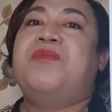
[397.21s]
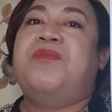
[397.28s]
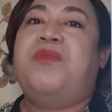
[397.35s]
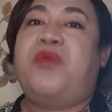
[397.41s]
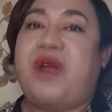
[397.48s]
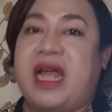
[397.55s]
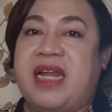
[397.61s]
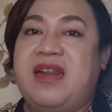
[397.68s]

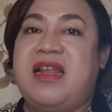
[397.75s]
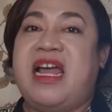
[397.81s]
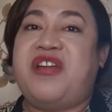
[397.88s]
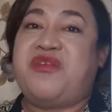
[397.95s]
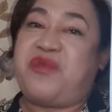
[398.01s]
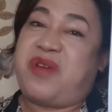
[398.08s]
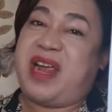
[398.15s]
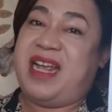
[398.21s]
bred
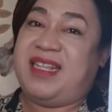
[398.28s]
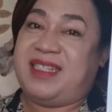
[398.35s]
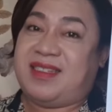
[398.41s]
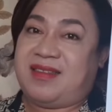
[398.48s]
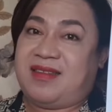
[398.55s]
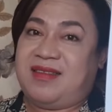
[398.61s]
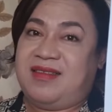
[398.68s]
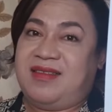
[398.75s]
and
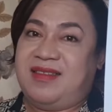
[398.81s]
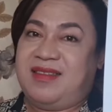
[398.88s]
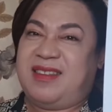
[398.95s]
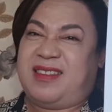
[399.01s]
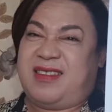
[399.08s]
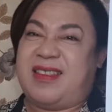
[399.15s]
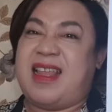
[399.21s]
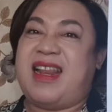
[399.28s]
raised.
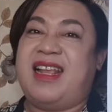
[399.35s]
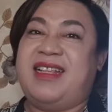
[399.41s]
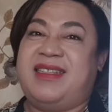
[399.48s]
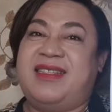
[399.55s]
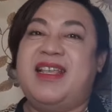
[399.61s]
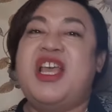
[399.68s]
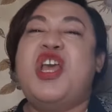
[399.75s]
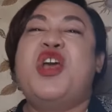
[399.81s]
So that
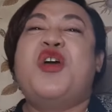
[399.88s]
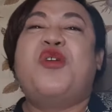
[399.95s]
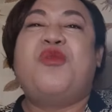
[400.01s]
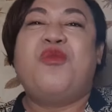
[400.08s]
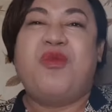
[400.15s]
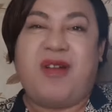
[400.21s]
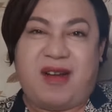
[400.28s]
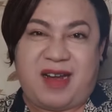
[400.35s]
is
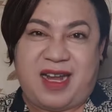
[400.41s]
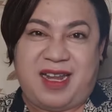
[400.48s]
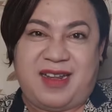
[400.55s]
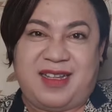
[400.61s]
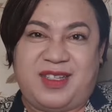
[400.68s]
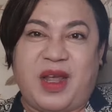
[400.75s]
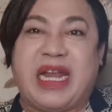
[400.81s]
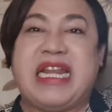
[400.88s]
Warren.
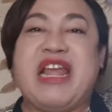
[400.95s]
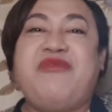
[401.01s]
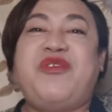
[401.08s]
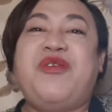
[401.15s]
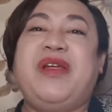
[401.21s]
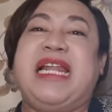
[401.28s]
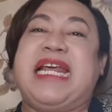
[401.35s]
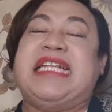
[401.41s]
So I never
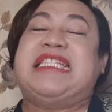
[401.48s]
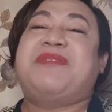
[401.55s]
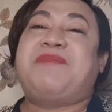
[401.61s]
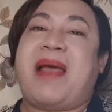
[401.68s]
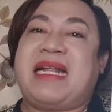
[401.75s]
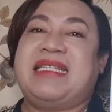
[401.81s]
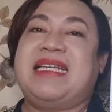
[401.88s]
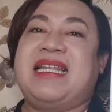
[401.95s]
really
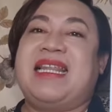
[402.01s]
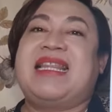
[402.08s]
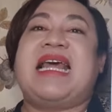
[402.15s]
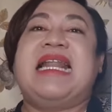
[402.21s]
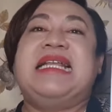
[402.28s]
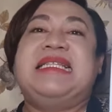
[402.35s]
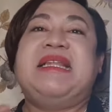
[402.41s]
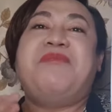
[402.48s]
expected
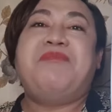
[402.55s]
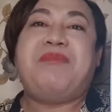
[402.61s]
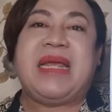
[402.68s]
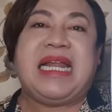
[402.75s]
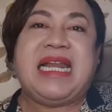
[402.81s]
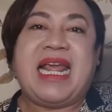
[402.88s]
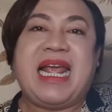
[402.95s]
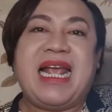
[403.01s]
that is the
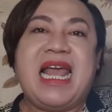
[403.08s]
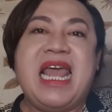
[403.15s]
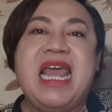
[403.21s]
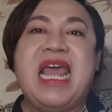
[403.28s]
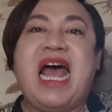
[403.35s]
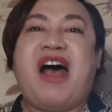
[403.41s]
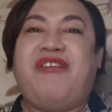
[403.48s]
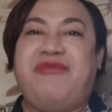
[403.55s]
meaning
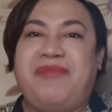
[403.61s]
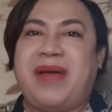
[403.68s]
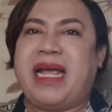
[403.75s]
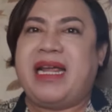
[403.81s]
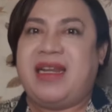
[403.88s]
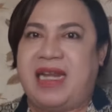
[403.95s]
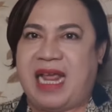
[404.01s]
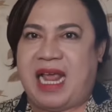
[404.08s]
of
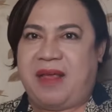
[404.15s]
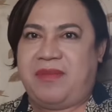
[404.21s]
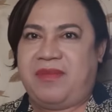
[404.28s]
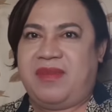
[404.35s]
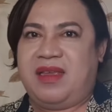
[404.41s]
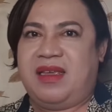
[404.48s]
my name.